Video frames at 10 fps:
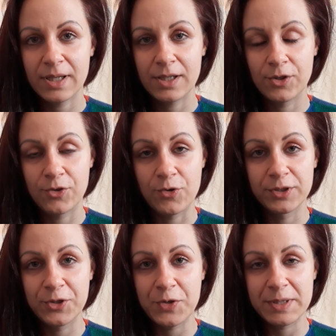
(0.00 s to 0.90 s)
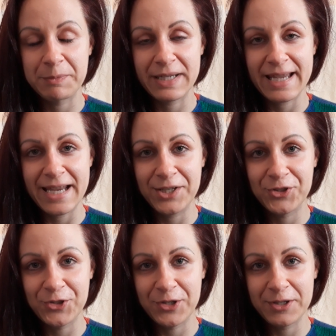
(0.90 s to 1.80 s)
your own cosmic
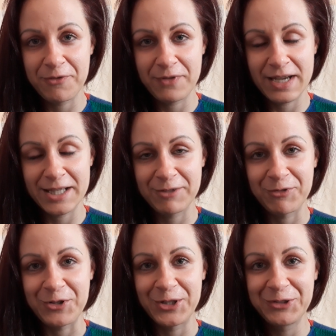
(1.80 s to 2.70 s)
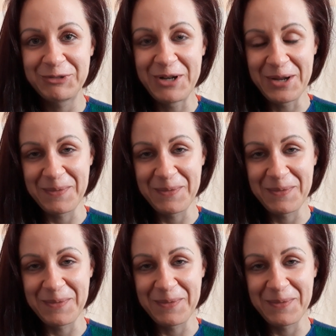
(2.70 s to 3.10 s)
angel awaits for you.